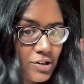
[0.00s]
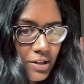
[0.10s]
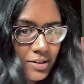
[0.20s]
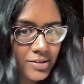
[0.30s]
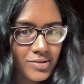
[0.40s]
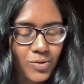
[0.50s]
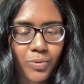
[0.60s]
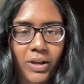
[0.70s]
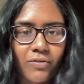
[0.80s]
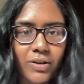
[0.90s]
is or
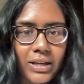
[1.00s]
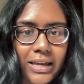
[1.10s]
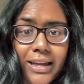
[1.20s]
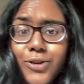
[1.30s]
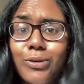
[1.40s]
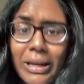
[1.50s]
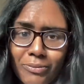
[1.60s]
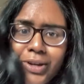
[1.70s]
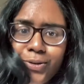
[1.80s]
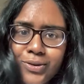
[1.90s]
whatever, can you let me
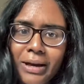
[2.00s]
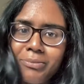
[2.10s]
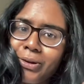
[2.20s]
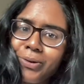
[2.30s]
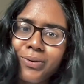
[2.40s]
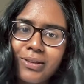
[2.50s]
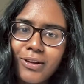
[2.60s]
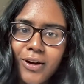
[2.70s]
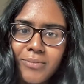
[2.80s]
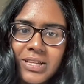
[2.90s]
know down below in the
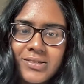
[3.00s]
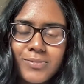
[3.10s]
comments?